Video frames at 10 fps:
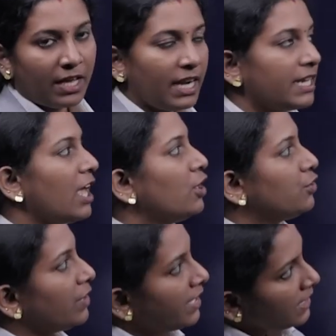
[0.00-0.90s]
Right.
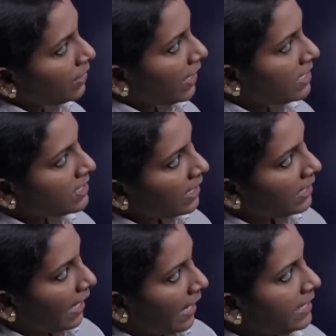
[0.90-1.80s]
So, here you can
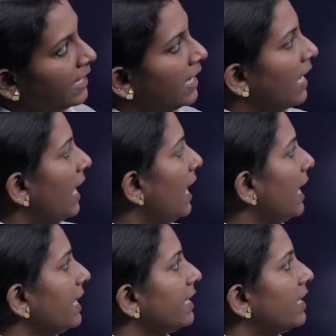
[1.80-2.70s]
see that
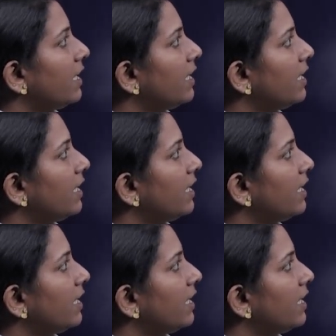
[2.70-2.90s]
in